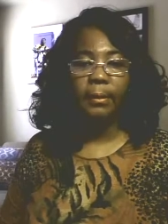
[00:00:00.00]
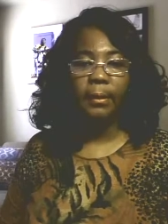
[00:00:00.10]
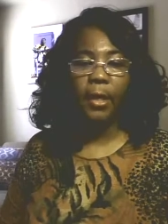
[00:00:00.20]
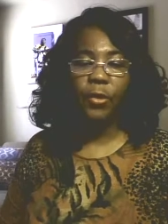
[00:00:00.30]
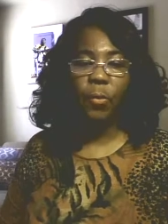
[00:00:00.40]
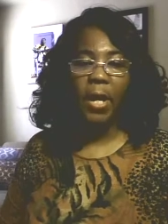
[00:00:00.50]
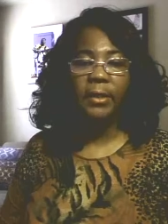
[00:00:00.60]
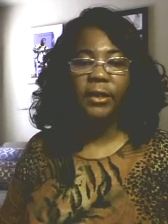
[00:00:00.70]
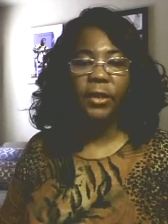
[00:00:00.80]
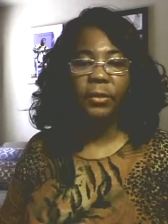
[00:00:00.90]
otherwise
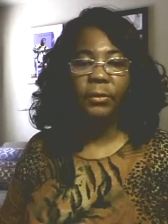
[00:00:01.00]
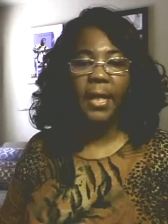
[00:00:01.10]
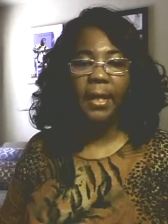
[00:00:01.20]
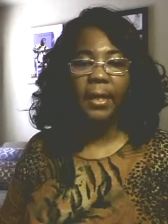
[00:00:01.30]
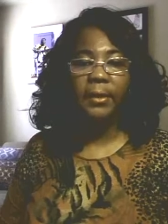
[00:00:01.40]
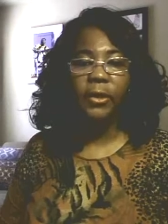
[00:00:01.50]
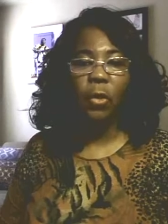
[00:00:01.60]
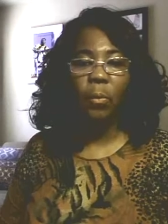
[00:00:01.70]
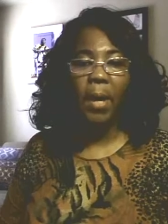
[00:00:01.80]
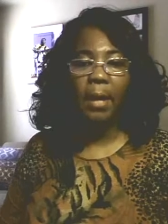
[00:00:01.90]
known as
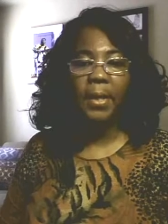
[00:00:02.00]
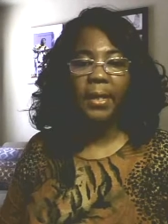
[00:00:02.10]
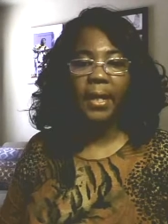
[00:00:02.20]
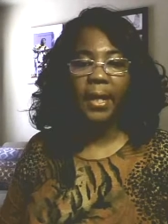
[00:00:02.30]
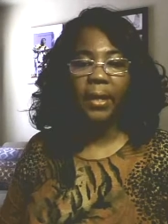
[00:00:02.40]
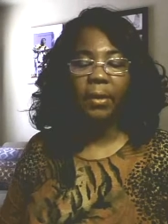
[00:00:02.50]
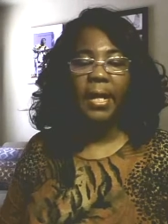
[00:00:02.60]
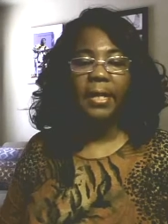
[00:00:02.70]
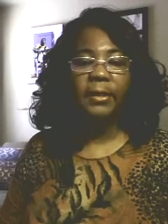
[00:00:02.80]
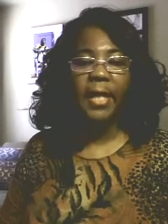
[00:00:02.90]
Obamacare,
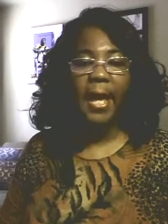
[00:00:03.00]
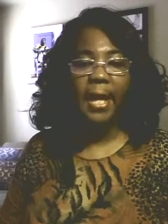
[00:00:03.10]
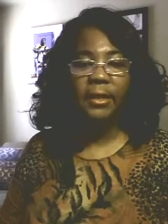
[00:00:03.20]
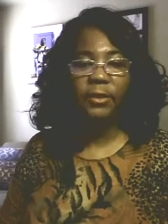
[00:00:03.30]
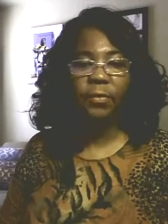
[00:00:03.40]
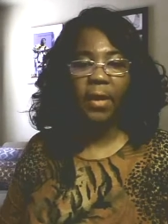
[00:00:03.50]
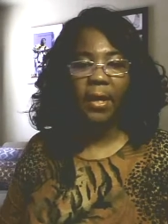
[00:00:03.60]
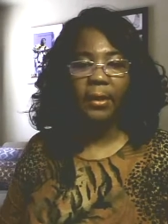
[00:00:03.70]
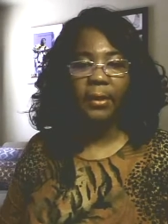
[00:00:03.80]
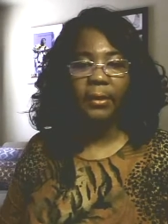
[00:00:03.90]
tax
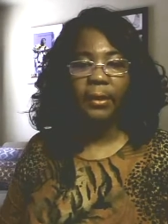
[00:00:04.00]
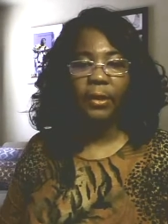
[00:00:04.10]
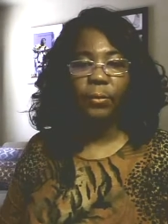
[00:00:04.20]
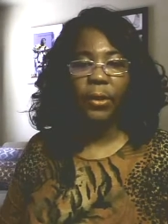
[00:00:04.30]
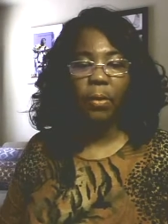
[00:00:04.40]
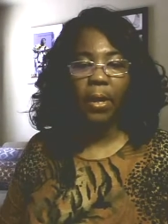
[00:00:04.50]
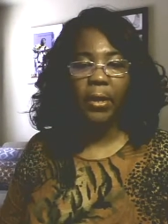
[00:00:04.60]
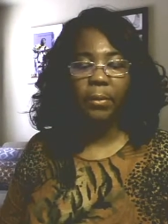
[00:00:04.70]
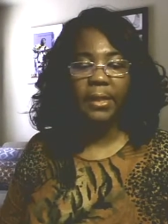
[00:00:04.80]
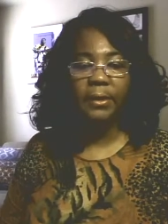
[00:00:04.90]
filing
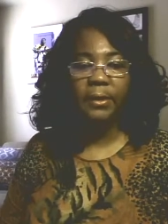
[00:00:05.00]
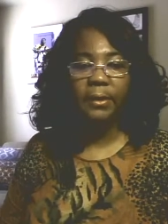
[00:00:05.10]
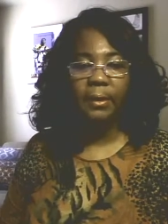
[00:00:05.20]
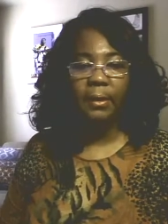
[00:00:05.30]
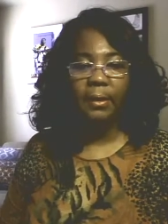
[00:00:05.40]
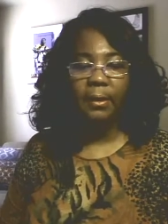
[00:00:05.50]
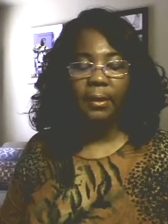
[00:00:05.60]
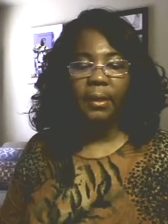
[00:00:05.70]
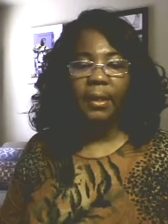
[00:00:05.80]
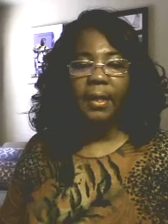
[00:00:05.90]
requirements.
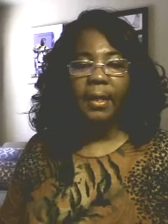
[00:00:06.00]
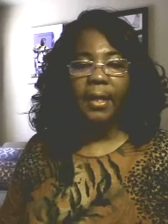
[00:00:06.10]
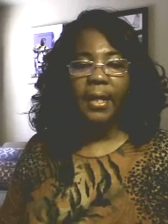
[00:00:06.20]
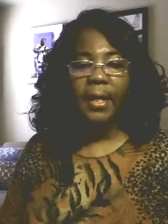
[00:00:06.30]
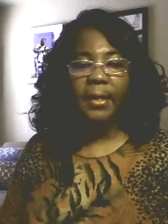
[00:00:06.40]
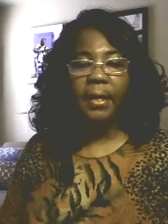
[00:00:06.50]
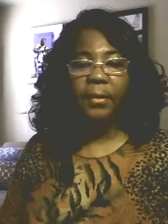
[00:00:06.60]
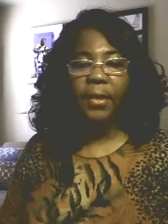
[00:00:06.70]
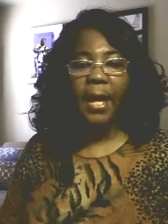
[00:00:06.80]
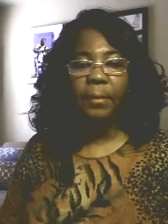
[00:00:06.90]
In
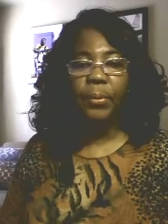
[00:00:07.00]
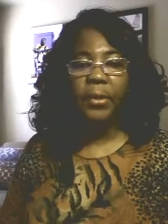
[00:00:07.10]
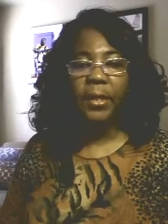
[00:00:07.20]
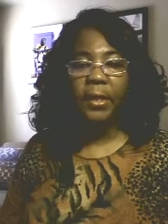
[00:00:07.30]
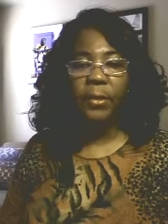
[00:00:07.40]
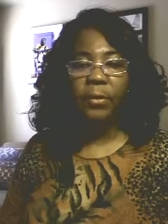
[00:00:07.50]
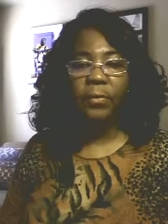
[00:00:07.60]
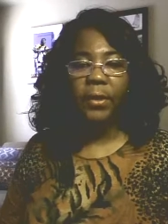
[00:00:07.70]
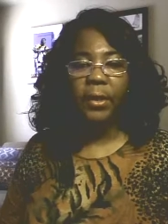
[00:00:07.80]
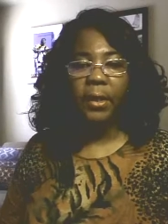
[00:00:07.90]
that particular
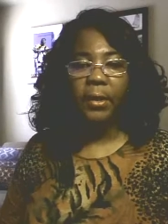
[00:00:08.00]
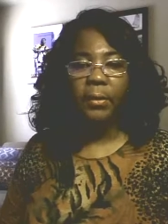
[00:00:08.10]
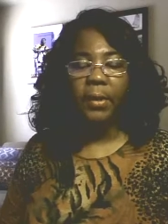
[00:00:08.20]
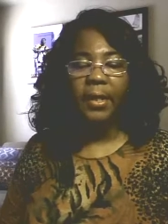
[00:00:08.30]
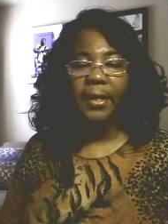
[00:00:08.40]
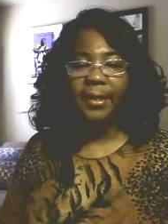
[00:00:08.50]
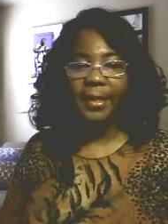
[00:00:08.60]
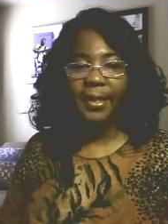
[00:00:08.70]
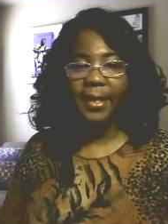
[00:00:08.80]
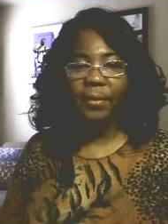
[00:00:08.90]
video,
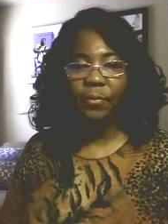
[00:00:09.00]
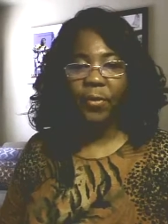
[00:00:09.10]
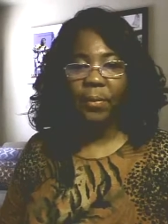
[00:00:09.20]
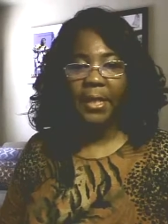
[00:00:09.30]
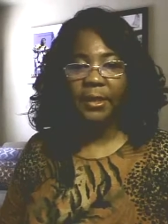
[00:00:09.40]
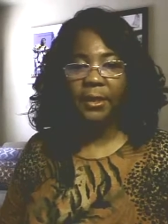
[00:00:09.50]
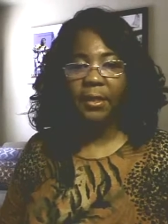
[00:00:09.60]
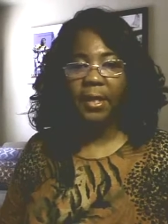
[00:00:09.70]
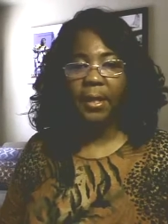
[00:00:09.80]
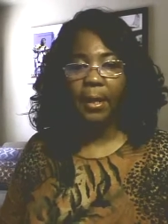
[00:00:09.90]
the
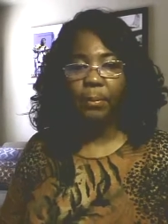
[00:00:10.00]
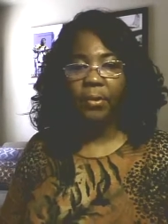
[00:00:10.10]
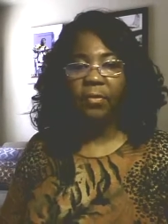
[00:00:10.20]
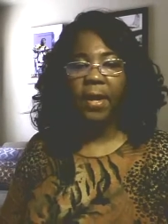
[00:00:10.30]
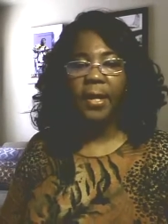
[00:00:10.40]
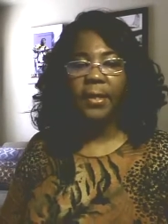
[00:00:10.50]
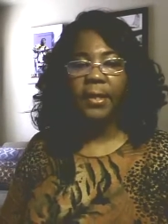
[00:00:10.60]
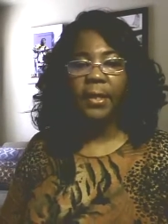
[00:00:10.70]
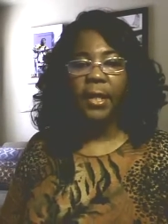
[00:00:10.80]
information that I provided